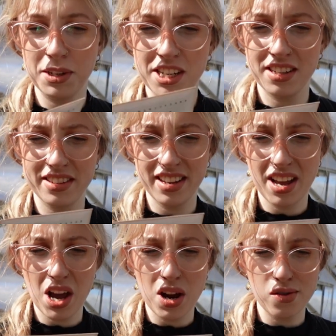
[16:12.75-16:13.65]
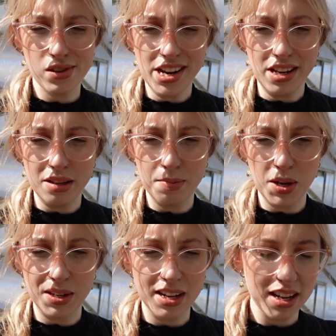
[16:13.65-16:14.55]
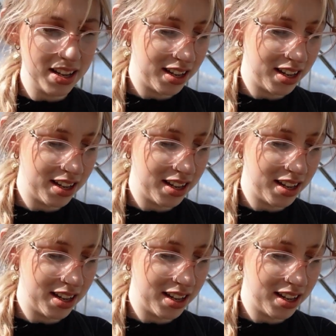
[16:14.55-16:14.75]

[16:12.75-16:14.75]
which is Rinsberger,